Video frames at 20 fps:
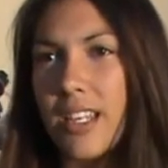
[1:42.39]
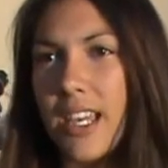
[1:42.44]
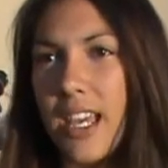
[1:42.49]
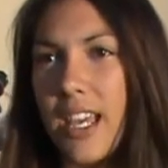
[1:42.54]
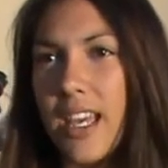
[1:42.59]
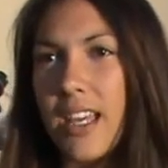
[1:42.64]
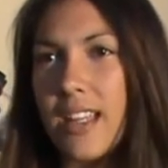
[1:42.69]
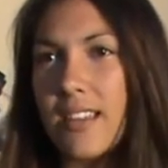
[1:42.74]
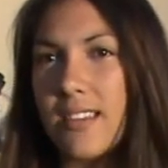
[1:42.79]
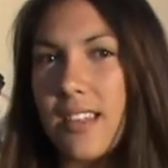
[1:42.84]

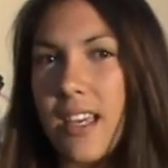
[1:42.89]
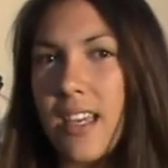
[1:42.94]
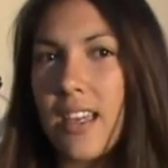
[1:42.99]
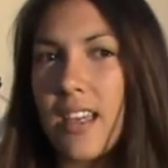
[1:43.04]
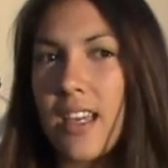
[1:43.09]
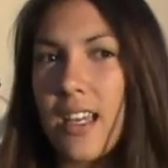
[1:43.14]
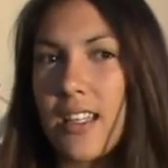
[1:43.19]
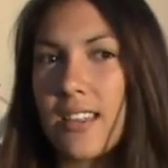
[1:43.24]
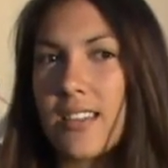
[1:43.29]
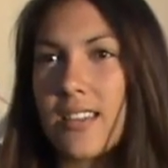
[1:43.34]
kids. Like
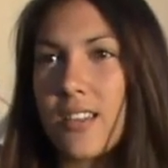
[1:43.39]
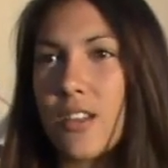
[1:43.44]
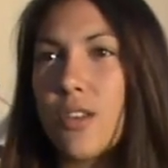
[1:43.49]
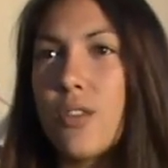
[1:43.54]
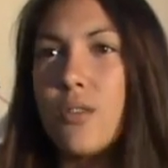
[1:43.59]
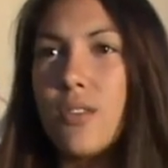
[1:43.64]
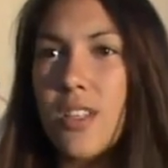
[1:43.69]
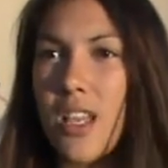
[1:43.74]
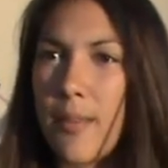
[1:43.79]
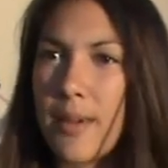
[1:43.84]
it's
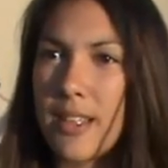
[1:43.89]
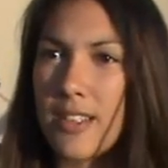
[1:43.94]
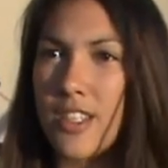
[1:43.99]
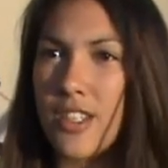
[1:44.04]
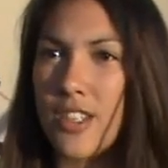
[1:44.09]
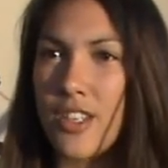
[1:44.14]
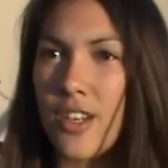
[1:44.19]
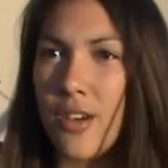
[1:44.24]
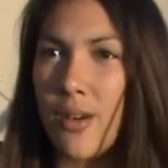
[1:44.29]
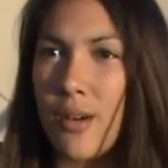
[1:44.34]
who's coming
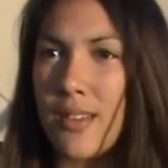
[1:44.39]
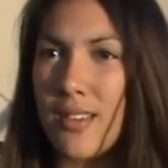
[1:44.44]
to you,